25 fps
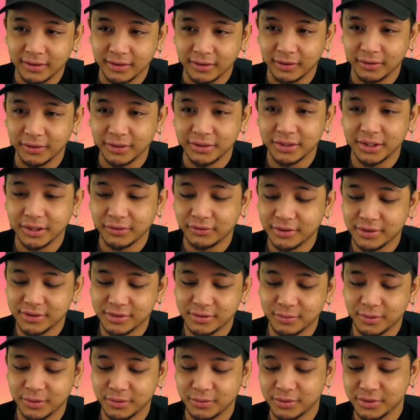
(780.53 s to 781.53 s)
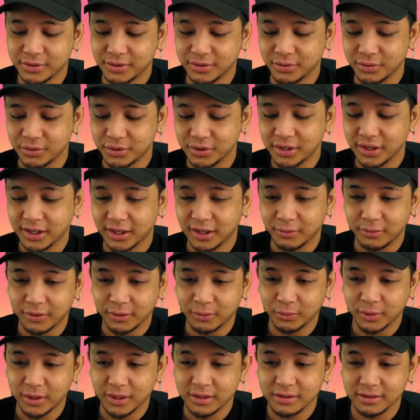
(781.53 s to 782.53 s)
The only difference is one was an Uchiha,
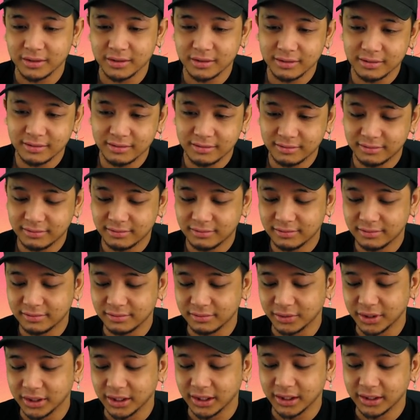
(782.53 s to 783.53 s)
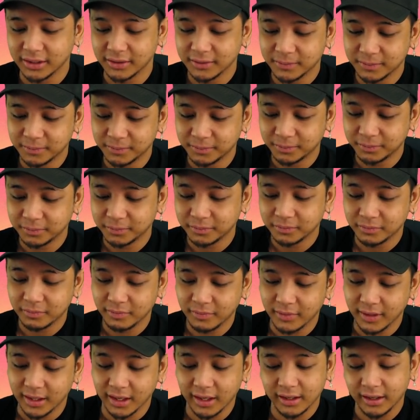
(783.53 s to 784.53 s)
one wasn't. Really.
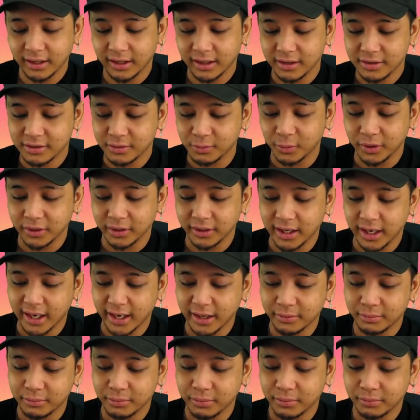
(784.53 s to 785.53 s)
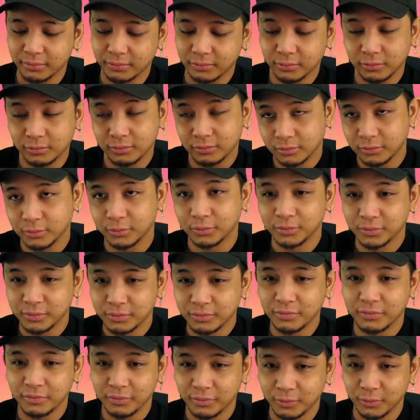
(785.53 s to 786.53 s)
And I guess one died,
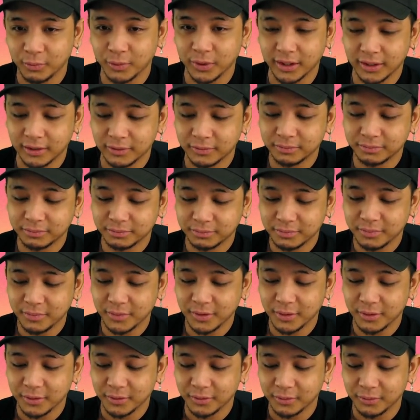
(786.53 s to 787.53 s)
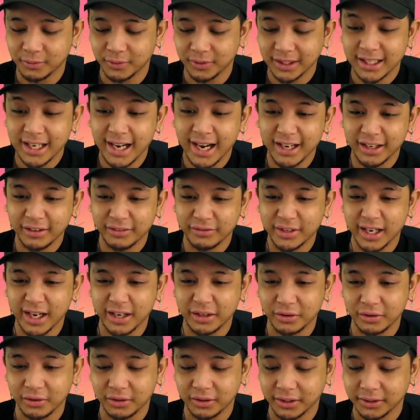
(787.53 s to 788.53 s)
well, one kind of
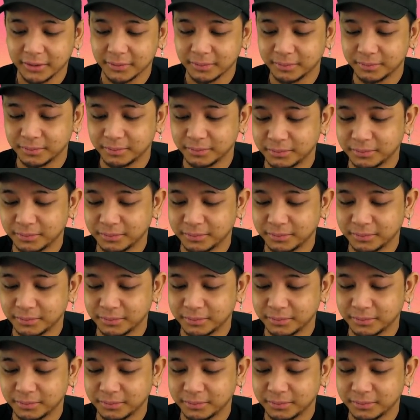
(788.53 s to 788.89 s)
died early.